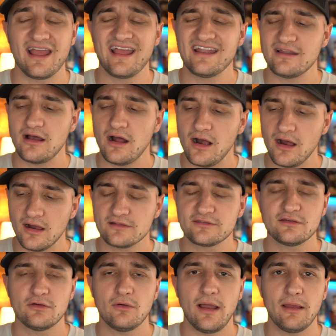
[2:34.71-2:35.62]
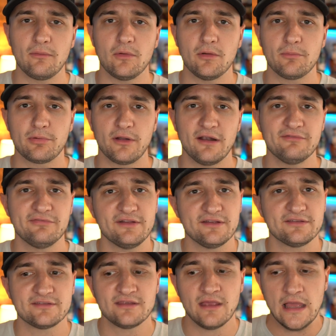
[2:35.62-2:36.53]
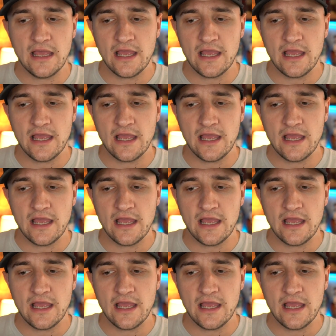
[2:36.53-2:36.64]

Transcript: And also, I will preface,